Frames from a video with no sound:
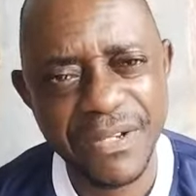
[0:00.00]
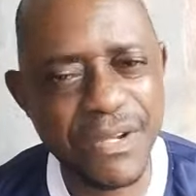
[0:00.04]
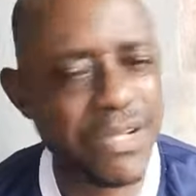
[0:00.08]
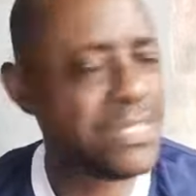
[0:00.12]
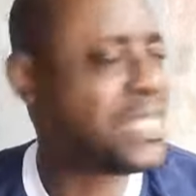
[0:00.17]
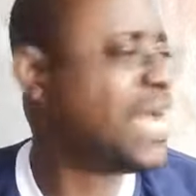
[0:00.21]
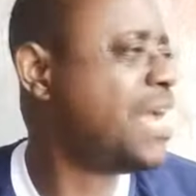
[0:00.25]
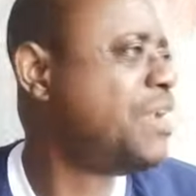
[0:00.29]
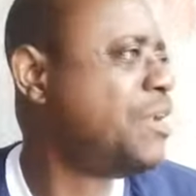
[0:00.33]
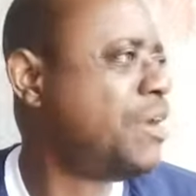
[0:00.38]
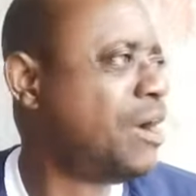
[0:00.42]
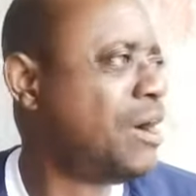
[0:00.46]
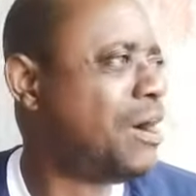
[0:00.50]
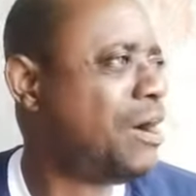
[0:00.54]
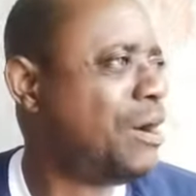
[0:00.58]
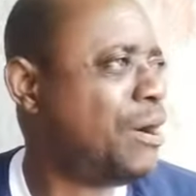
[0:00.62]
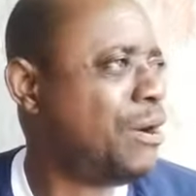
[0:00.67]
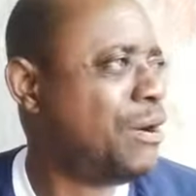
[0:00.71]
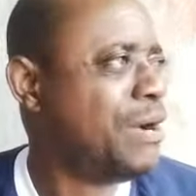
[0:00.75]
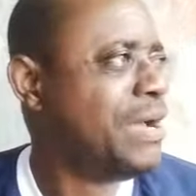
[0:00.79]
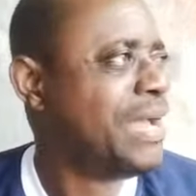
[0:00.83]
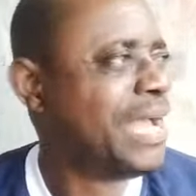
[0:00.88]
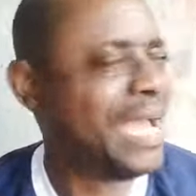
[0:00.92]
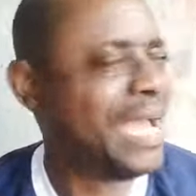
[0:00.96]
Because I
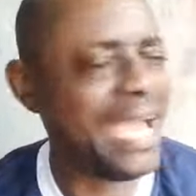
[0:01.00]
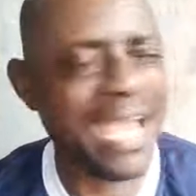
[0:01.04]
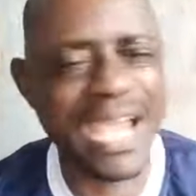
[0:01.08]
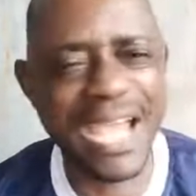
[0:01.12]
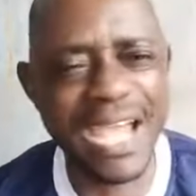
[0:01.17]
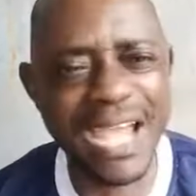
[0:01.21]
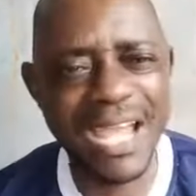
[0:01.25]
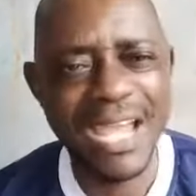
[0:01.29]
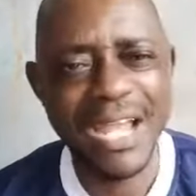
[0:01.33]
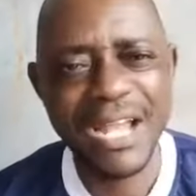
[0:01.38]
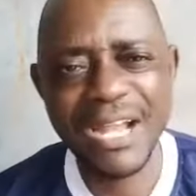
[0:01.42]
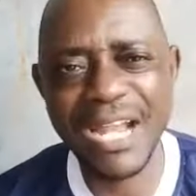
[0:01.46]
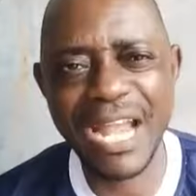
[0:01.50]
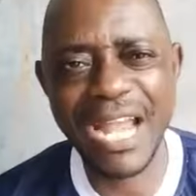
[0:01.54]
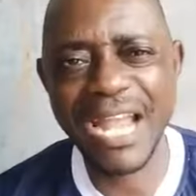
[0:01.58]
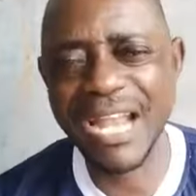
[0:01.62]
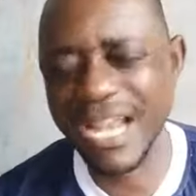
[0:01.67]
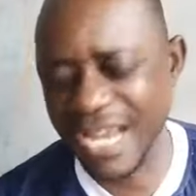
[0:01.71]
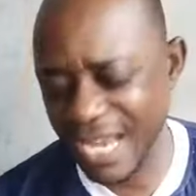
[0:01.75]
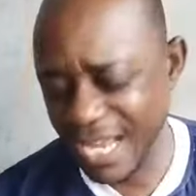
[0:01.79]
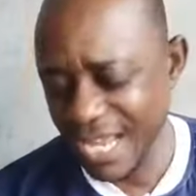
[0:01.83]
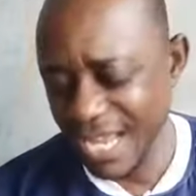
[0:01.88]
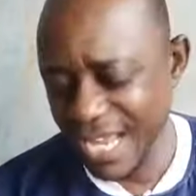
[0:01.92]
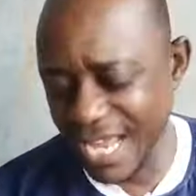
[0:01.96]
know,
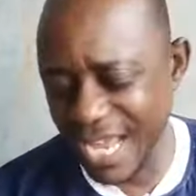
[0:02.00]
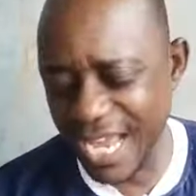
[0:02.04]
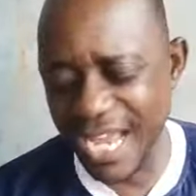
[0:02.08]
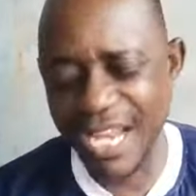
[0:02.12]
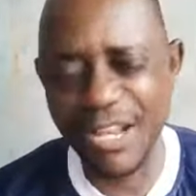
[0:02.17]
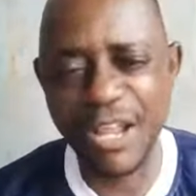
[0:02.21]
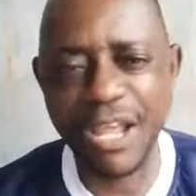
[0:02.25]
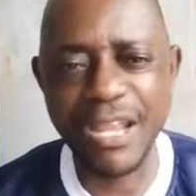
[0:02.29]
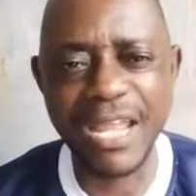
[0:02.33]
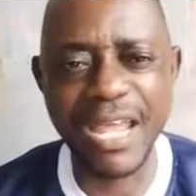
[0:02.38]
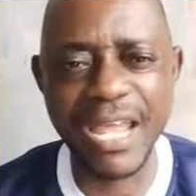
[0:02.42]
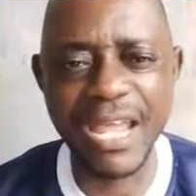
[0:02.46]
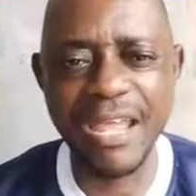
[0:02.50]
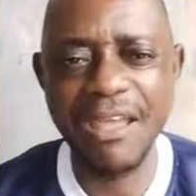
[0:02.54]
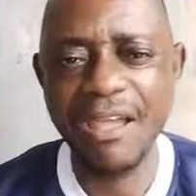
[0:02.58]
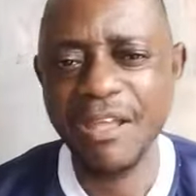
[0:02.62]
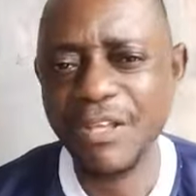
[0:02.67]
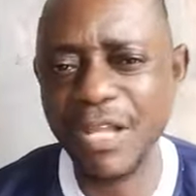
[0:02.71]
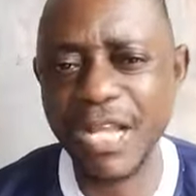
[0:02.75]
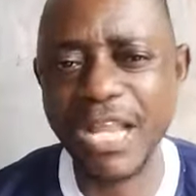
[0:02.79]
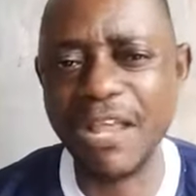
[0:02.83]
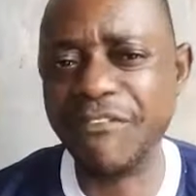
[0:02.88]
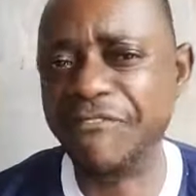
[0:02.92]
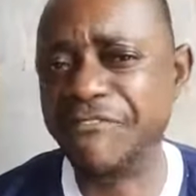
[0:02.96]
not
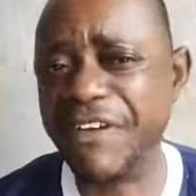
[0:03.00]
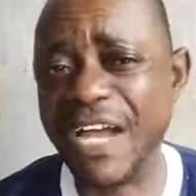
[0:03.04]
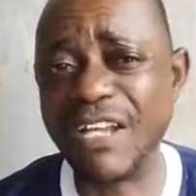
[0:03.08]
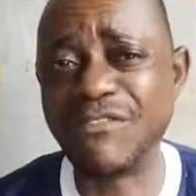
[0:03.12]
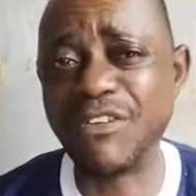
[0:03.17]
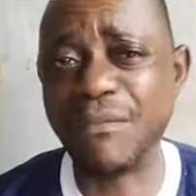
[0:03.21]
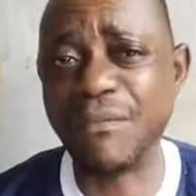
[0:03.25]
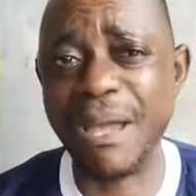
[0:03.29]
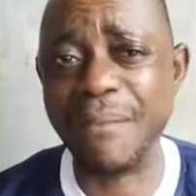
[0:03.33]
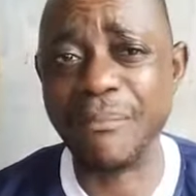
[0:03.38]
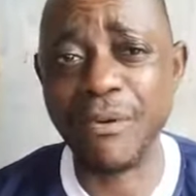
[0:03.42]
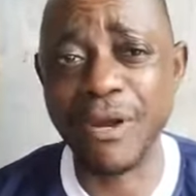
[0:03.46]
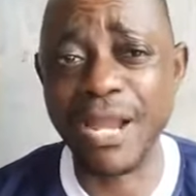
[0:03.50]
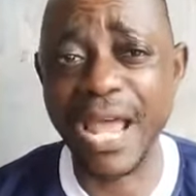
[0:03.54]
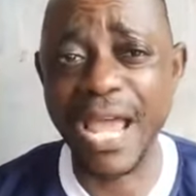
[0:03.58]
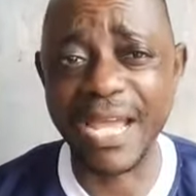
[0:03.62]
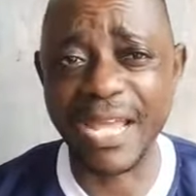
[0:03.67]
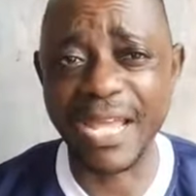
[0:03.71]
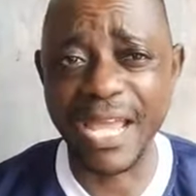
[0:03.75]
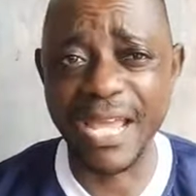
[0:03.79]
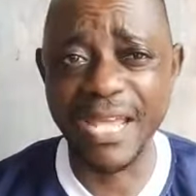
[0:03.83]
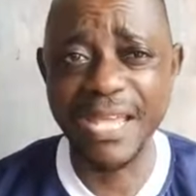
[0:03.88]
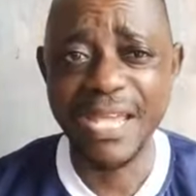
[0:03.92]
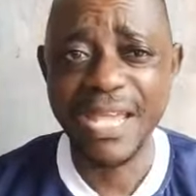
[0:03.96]
they fight for my brother
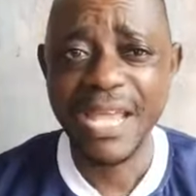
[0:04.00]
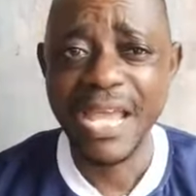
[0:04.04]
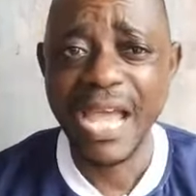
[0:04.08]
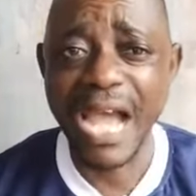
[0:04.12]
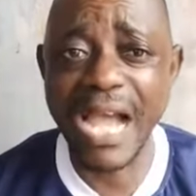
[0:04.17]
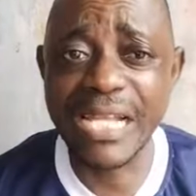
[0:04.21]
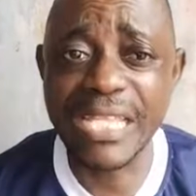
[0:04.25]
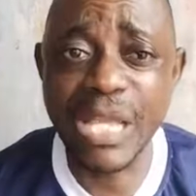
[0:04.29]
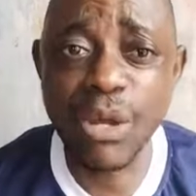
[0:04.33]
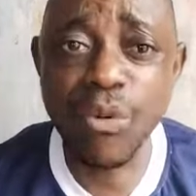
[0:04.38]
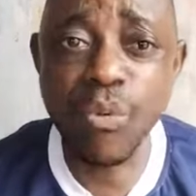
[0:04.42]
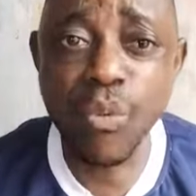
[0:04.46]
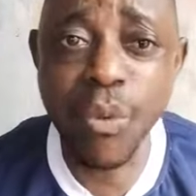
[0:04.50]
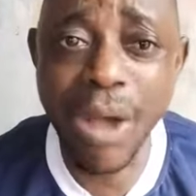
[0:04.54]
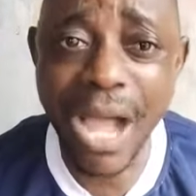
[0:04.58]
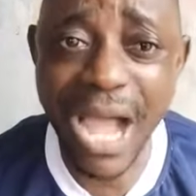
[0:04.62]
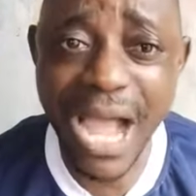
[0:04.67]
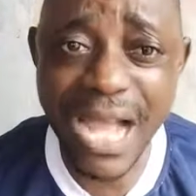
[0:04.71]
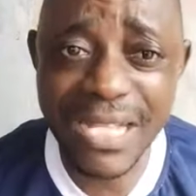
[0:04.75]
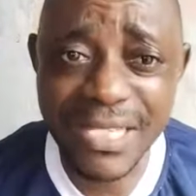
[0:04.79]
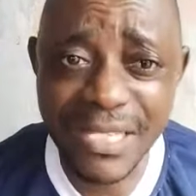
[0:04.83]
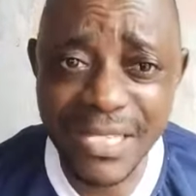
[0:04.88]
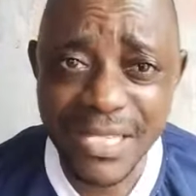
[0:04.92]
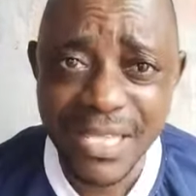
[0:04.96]
again. I say,
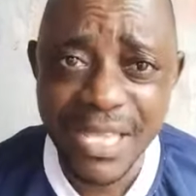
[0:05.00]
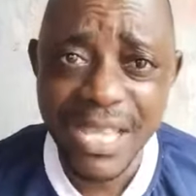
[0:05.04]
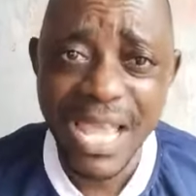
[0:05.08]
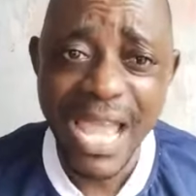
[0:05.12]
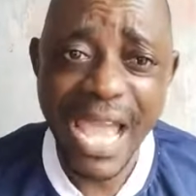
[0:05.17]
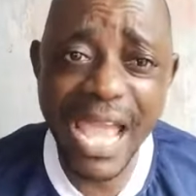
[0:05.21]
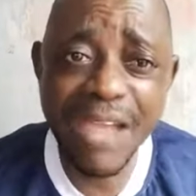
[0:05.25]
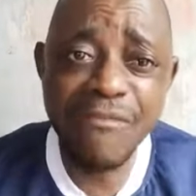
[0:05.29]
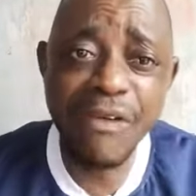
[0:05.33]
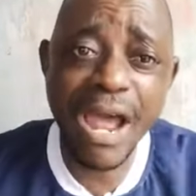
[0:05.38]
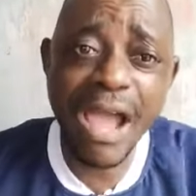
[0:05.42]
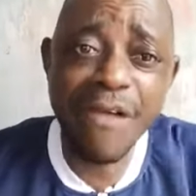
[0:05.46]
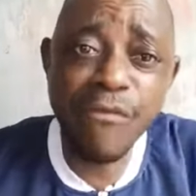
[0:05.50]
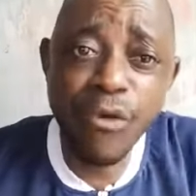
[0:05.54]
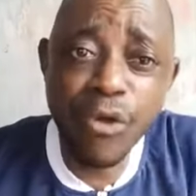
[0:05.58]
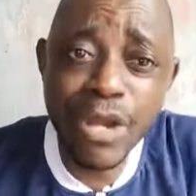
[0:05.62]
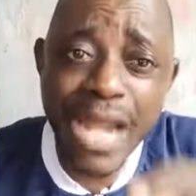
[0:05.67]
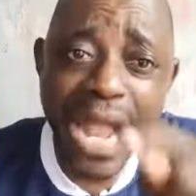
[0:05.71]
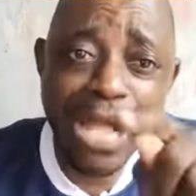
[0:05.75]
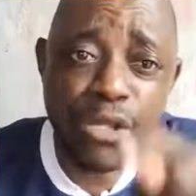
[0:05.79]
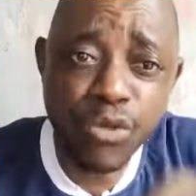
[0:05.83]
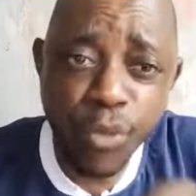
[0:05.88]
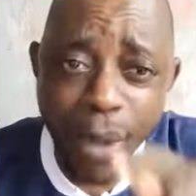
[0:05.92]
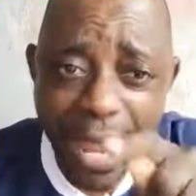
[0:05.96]
what? If I
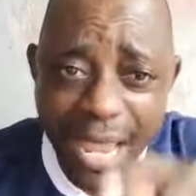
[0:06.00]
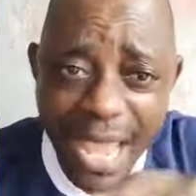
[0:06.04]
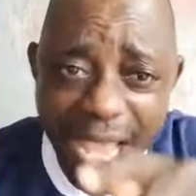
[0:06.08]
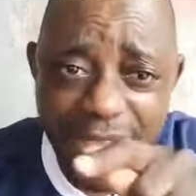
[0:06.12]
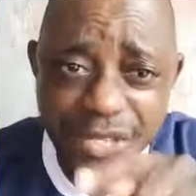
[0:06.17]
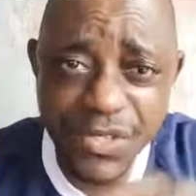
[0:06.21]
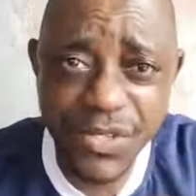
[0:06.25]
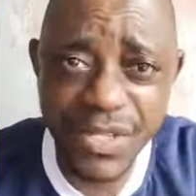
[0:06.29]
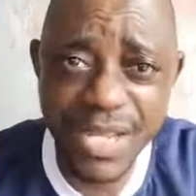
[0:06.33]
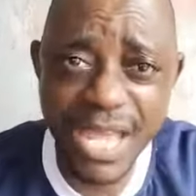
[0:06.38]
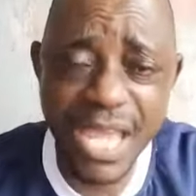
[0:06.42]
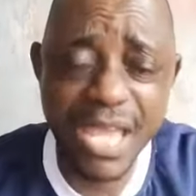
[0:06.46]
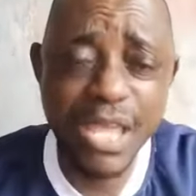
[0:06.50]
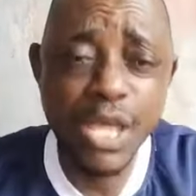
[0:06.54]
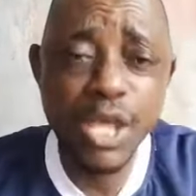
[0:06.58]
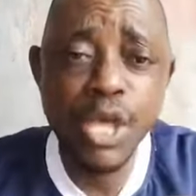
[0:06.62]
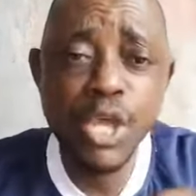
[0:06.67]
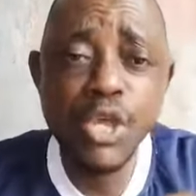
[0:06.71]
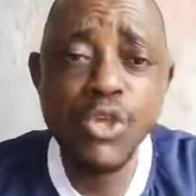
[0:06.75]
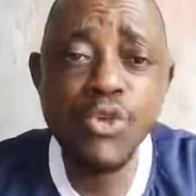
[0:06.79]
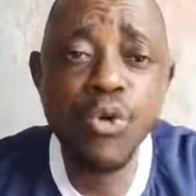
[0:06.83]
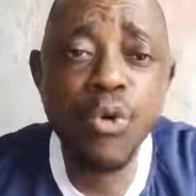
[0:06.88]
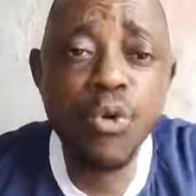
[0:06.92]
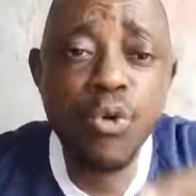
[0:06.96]
would write to her yesterday,
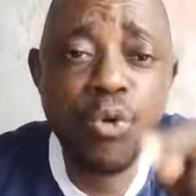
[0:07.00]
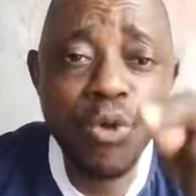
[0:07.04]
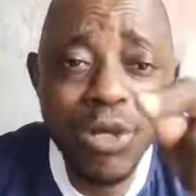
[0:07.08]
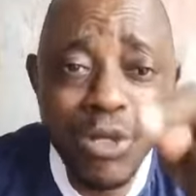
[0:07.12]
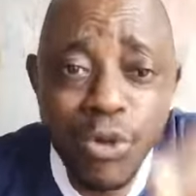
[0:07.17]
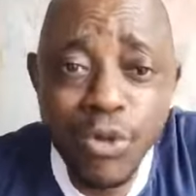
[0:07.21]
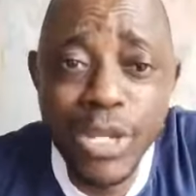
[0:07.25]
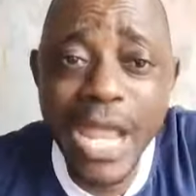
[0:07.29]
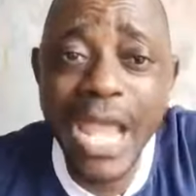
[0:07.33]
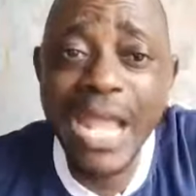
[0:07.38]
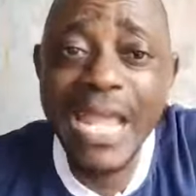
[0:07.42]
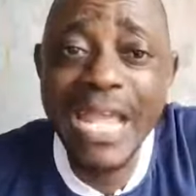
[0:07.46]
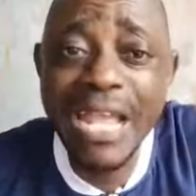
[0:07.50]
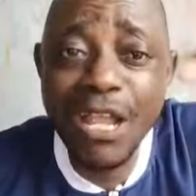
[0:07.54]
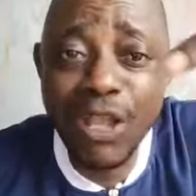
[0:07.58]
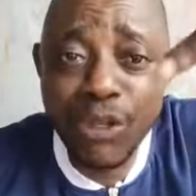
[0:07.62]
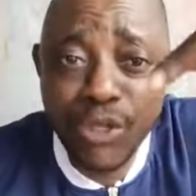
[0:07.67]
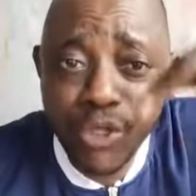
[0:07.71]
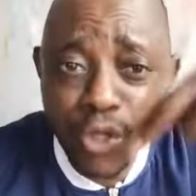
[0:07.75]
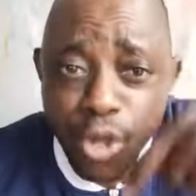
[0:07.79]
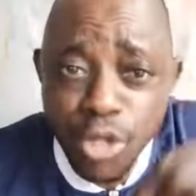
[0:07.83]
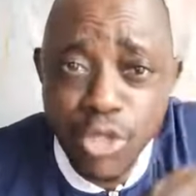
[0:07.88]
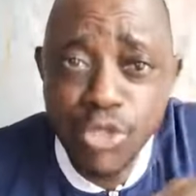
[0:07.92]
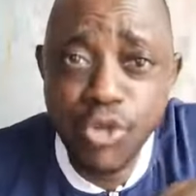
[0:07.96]
you
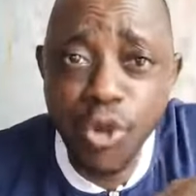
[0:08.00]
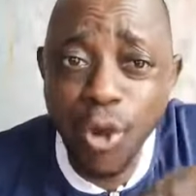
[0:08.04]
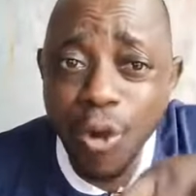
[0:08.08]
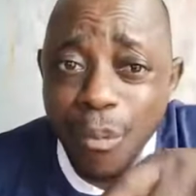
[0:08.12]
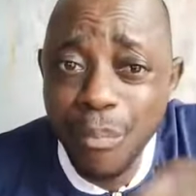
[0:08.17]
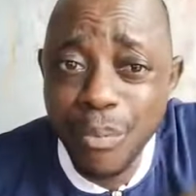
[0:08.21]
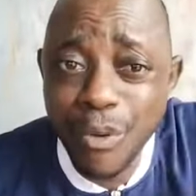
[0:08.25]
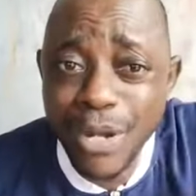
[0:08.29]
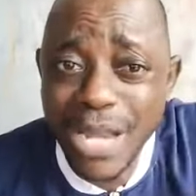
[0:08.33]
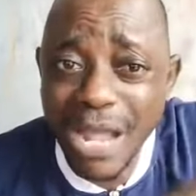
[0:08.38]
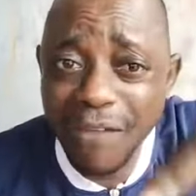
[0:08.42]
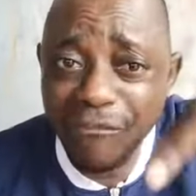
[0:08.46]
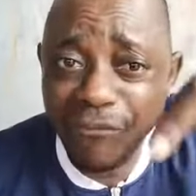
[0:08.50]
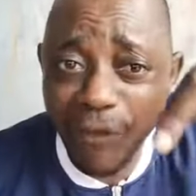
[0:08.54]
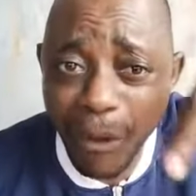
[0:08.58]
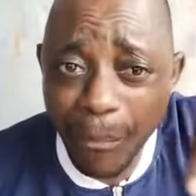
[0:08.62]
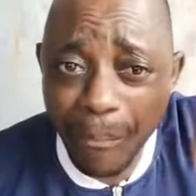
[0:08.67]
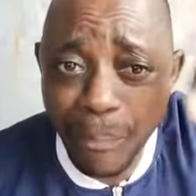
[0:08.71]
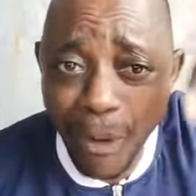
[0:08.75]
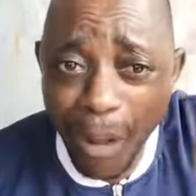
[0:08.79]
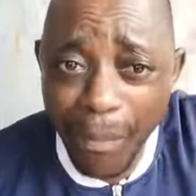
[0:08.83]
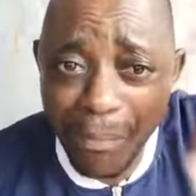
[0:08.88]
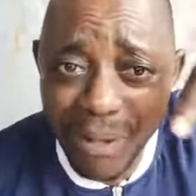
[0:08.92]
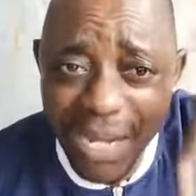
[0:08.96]
insult your own brother
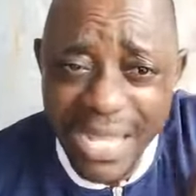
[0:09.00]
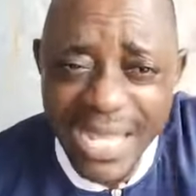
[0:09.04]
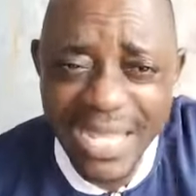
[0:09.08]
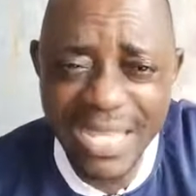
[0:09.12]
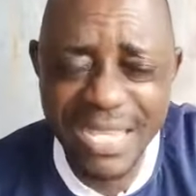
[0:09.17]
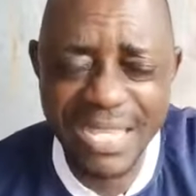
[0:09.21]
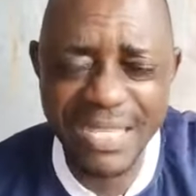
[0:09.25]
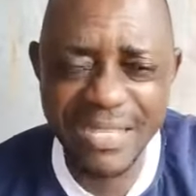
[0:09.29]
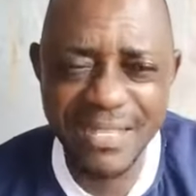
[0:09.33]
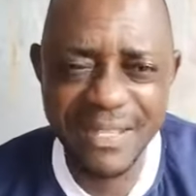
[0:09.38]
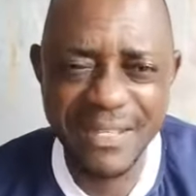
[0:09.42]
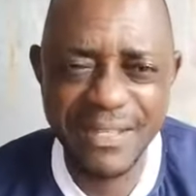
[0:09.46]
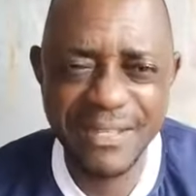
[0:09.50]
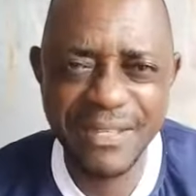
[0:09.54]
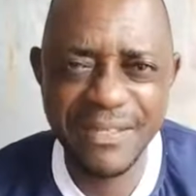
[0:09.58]
for public.